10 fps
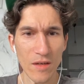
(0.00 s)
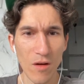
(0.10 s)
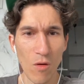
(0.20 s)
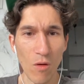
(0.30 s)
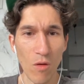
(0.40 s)

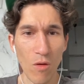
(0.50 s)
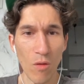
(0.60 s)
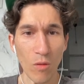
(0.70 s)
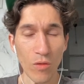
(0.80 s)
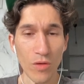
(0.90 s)
Oh,
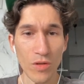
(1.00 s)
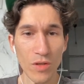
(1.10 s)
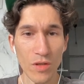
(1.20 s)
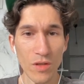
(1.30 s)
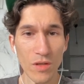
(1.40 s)
or this.
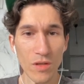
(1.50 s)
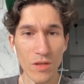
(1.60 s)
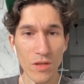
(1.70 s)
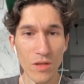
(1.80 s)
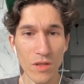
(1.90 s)

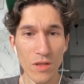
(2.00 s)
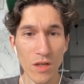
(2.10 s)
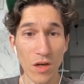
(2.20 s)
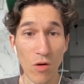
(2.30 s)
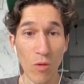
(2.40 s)

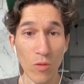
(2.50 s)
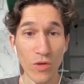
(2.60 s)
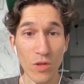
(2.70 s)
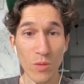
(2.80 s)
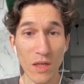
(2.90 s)
And go
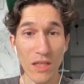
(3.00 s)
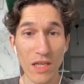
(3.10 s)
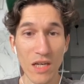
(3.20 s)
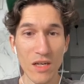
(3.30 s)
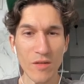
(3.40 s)
this way and
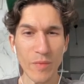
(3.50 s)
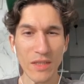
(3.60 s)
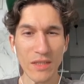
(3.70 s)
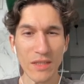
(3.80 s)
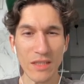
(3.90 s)
here,
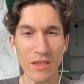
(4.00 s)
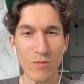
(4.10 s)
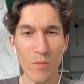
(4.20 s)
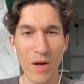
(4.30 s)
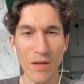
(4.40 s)
but this
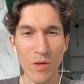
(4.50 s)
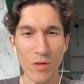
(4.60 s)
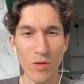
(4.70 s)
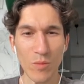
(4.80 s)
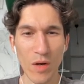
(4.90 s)
might be
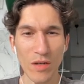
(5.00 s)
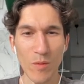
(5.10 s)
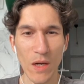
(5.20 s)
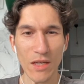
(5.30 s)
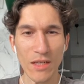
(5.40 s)
occupied,
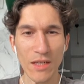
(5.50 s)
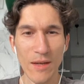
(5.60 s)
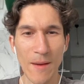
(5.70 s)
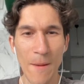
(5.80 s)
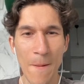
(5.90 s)
right?
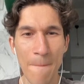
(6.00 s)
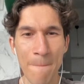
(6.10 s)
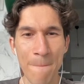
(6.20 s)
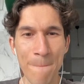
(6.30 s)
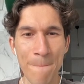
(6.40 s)

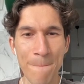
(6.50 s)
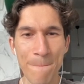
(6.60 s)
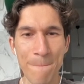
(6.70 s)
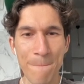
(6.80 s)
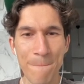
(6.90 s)
Hmm